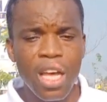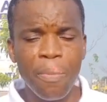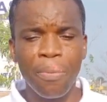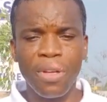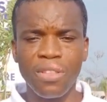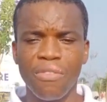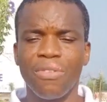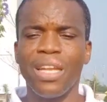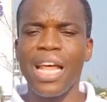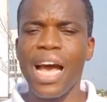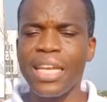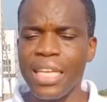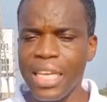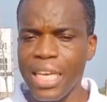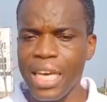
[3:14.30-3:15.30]
a plot of
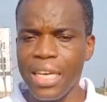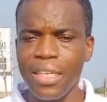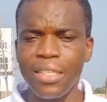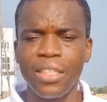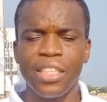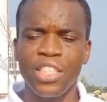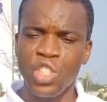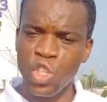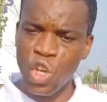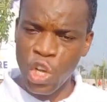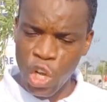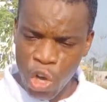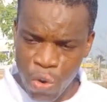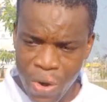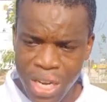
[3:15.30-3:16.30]
land here is
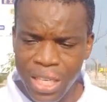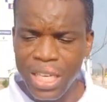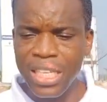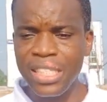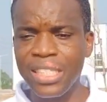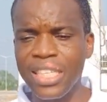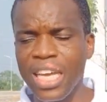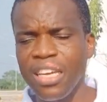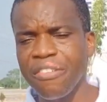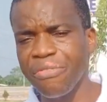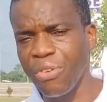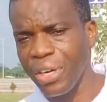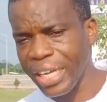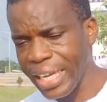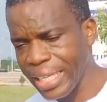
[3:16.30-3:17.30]
currently
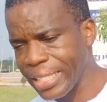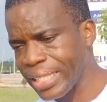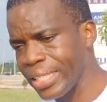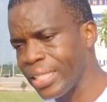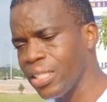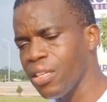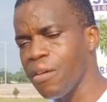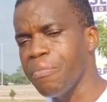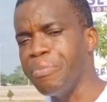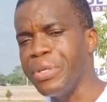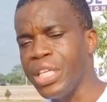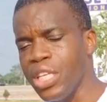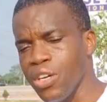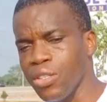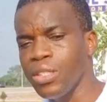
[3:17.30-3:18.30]
selling for
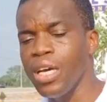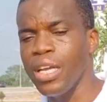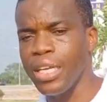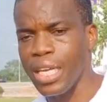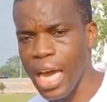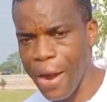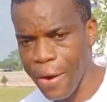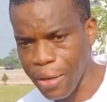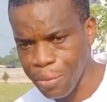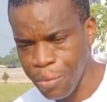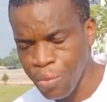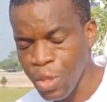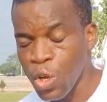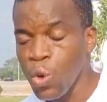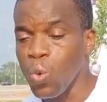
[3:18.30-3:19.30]
18 million naira,
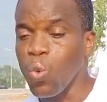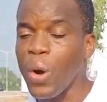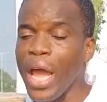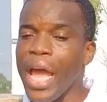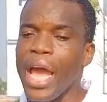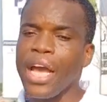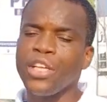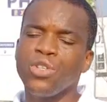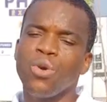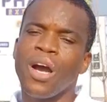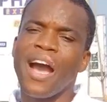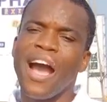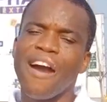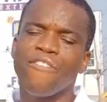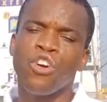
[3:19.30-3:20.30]
where
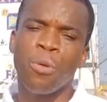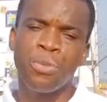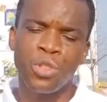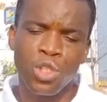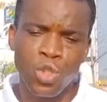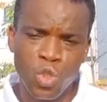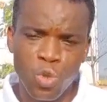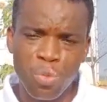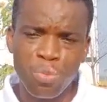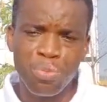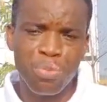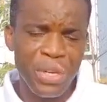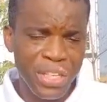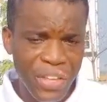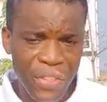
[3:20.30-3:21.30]
you have option to
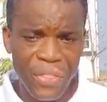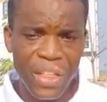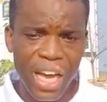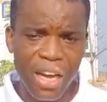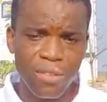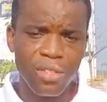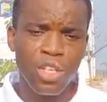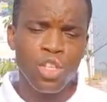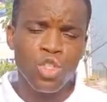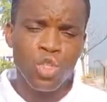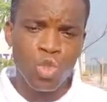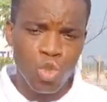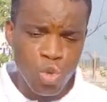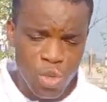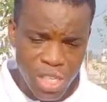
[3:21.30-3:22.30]
break it down,
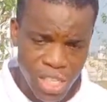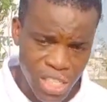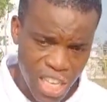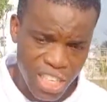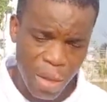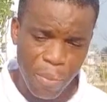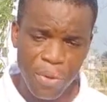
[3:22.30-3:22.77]
do initial